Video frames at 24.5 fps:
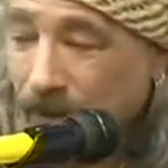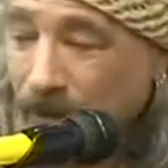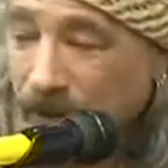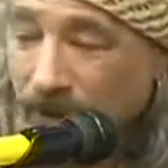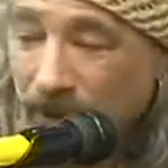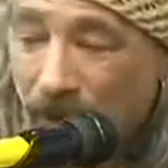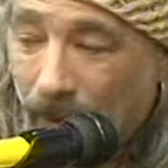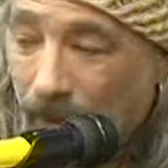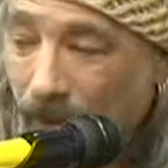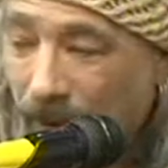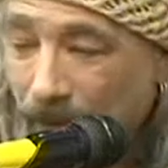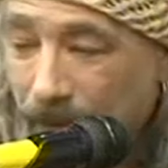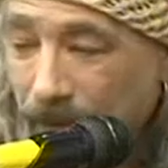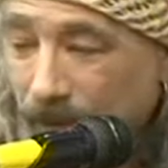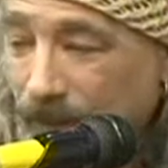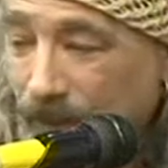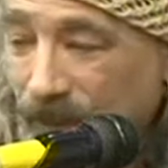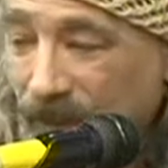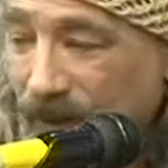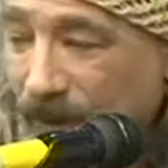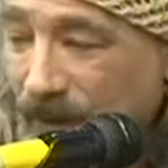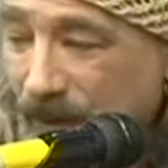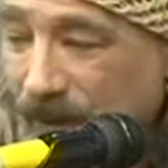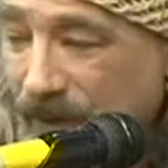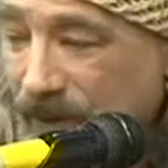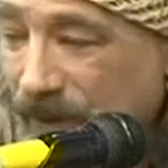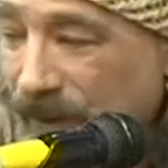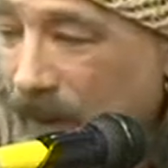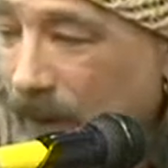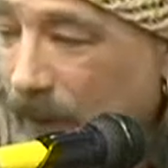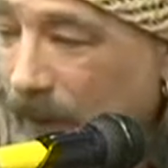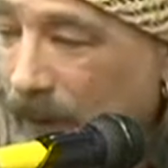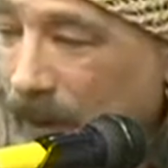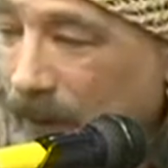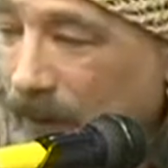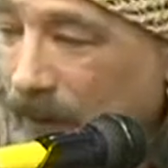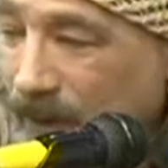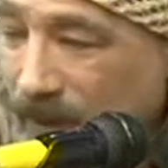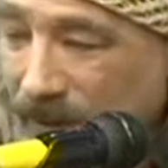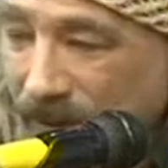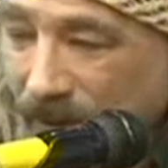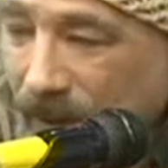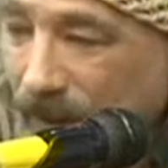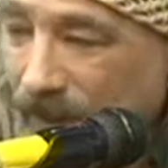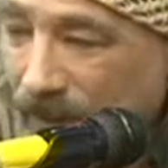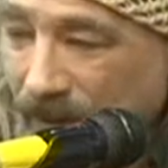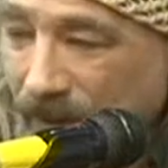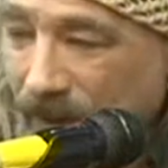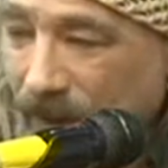show up because they wanted
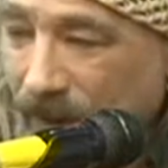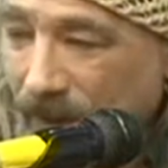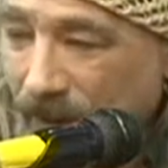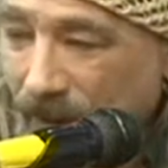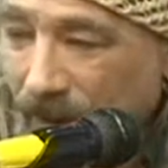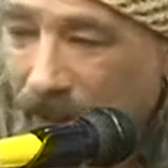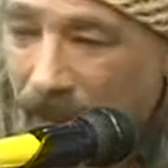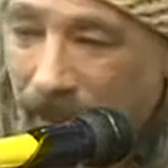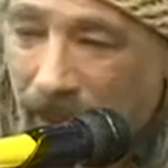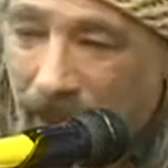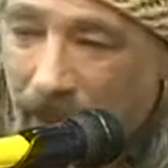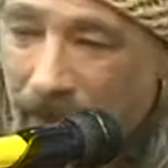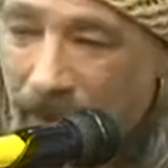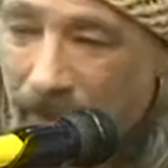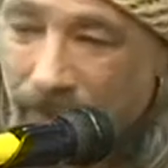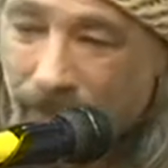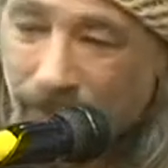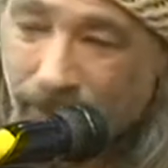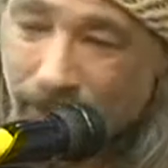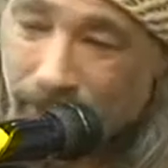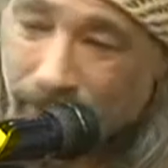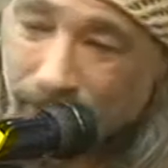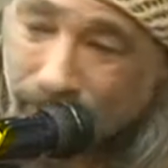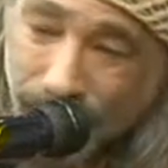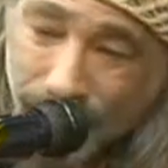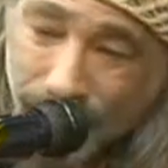something and